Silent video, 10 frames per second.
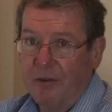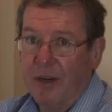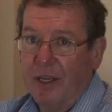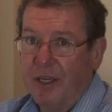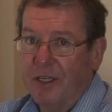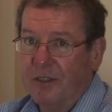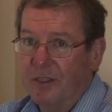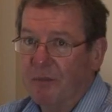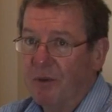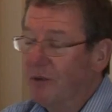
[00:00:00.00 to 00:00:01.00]
crankcase
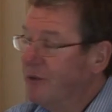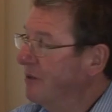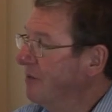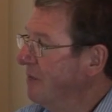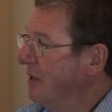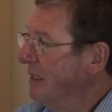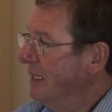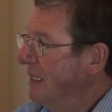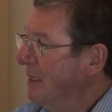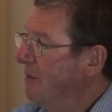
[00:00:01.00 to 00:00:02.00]
explosion.
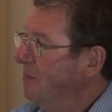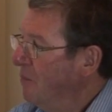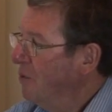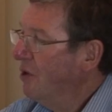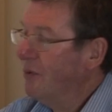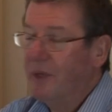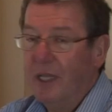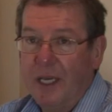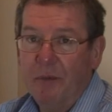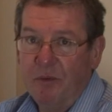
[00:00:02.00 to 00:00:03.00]
More
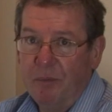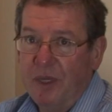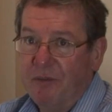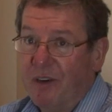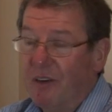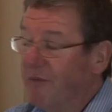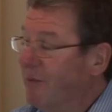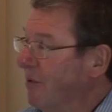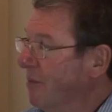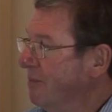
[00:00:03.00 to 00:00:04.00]
commonly, it would be a valve
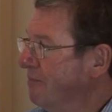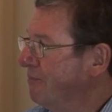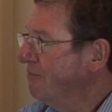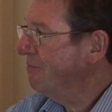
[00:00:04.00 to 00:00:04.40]
problem.